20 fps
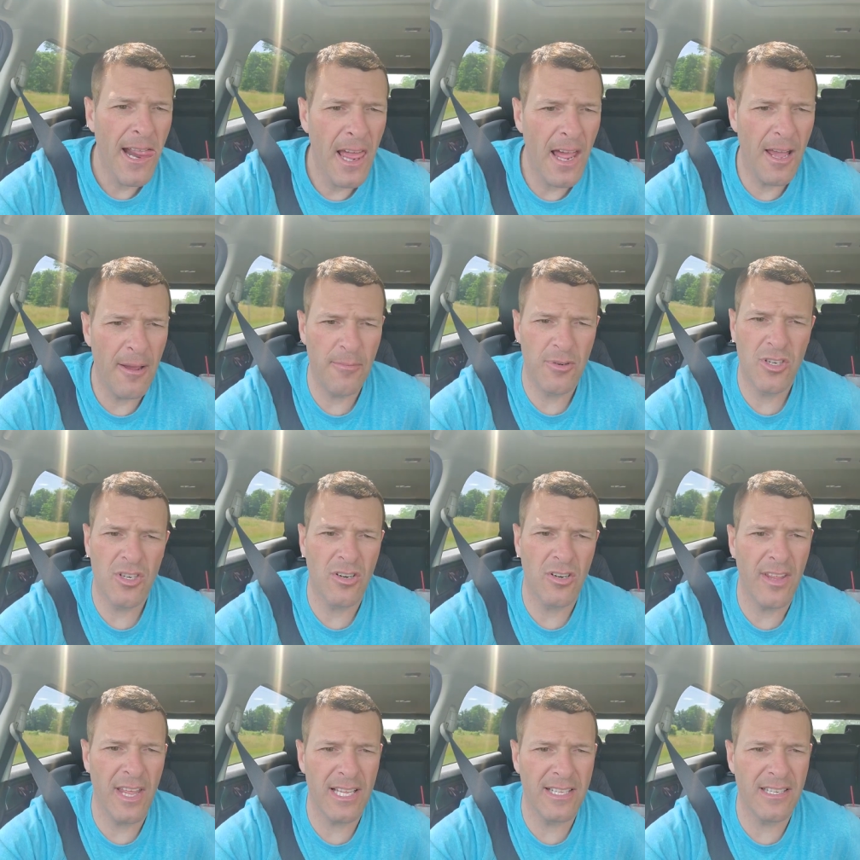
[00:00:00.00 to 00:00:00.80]
I'm
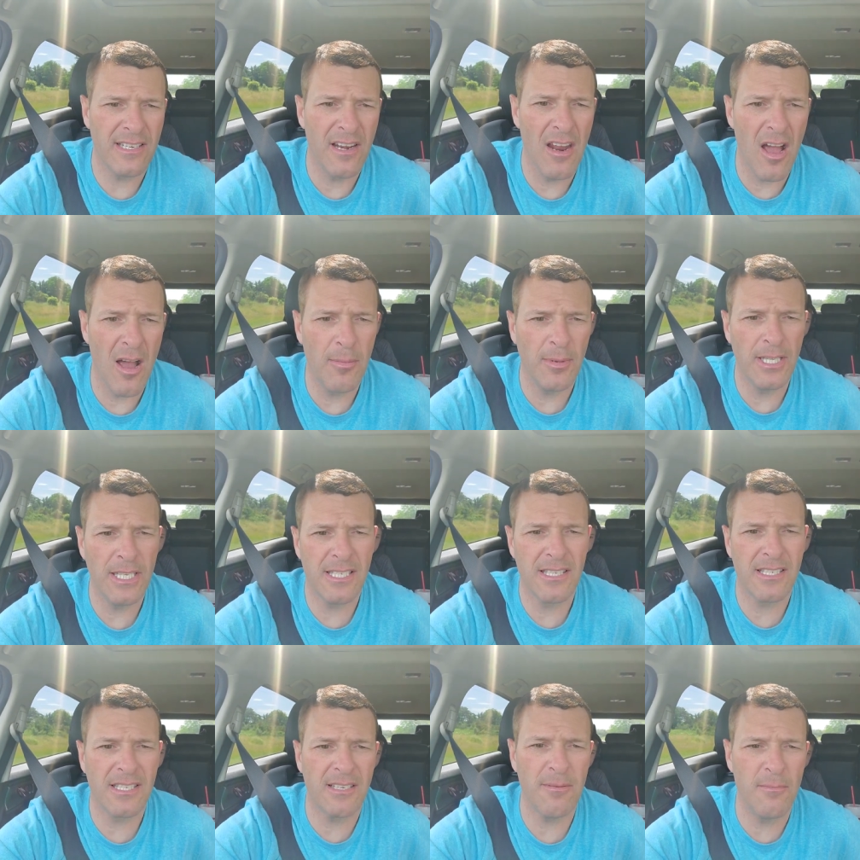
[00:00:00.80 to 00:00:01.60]
sure that's
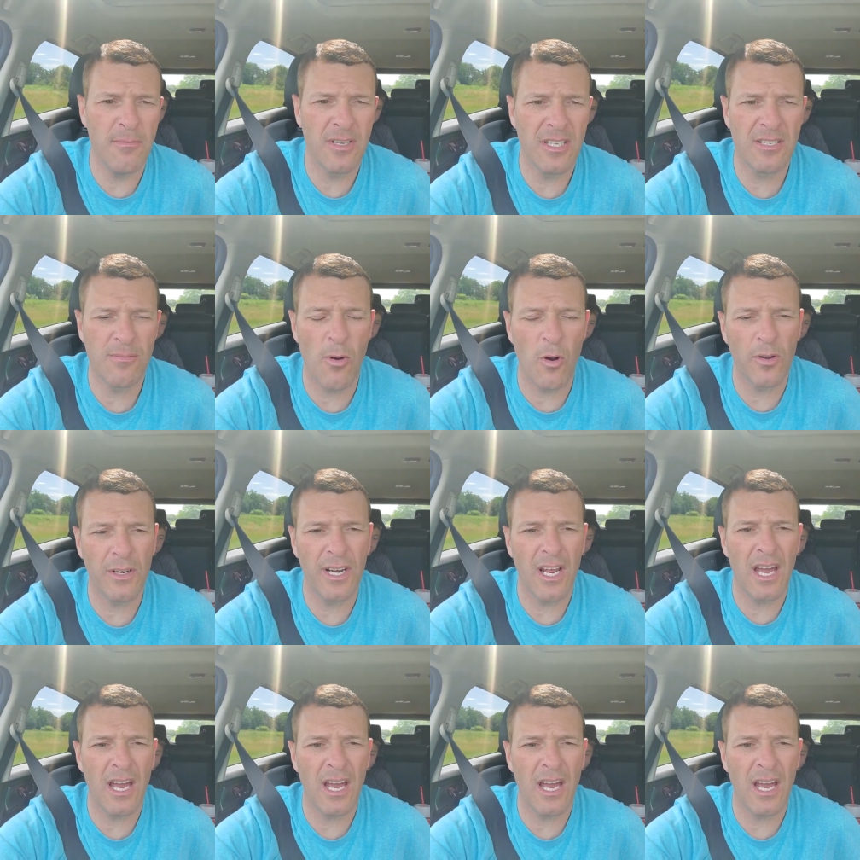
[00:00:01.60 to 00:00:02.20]
anomalous. Smoking